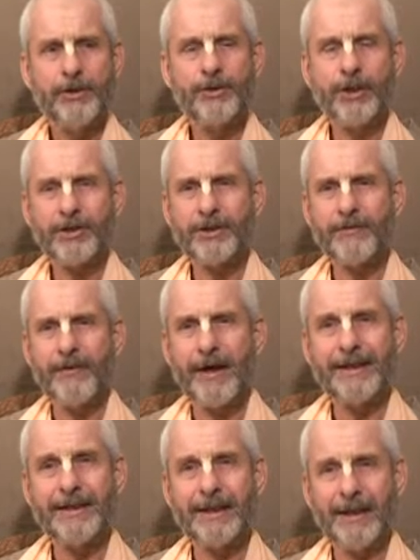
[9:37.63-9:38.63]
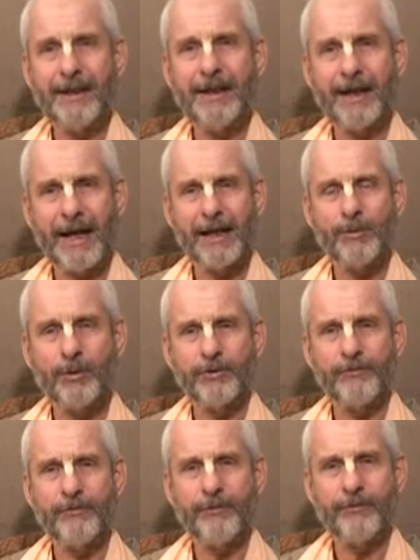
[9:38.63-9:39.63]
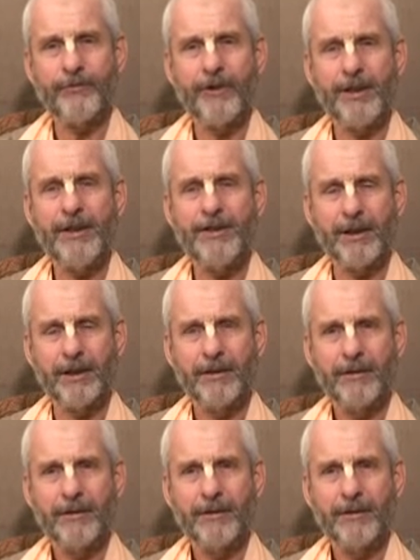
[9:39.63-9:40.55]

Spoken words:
justified in killing animals for eating?